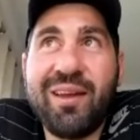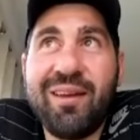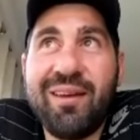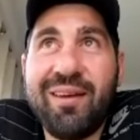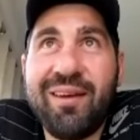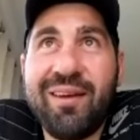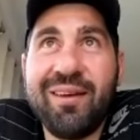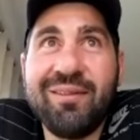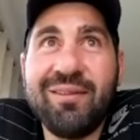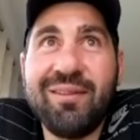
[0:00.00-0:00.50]

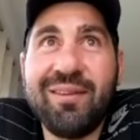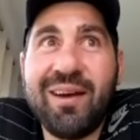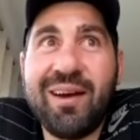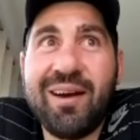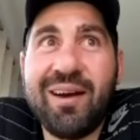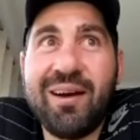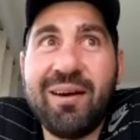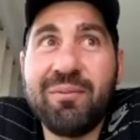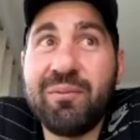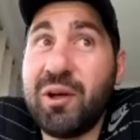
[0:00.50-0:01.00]
And
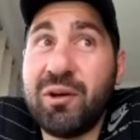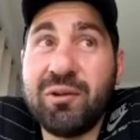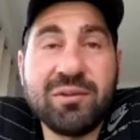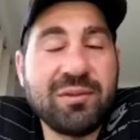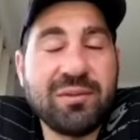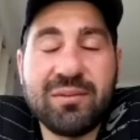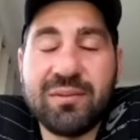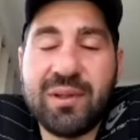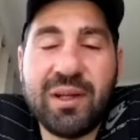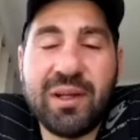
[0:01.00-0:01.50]
that
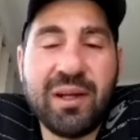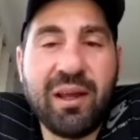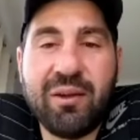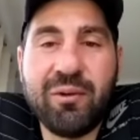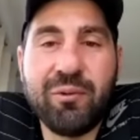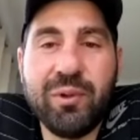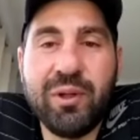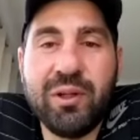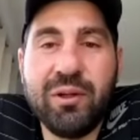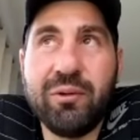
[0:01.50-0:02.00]
was
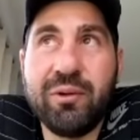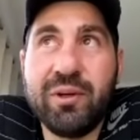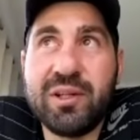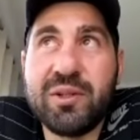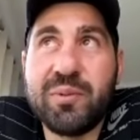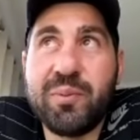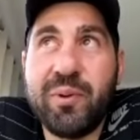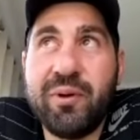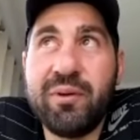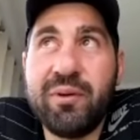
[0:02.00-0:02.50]
another really good
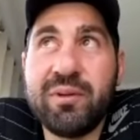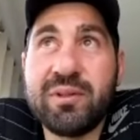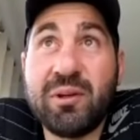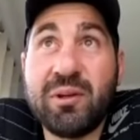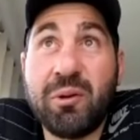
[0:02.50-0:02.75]
experience.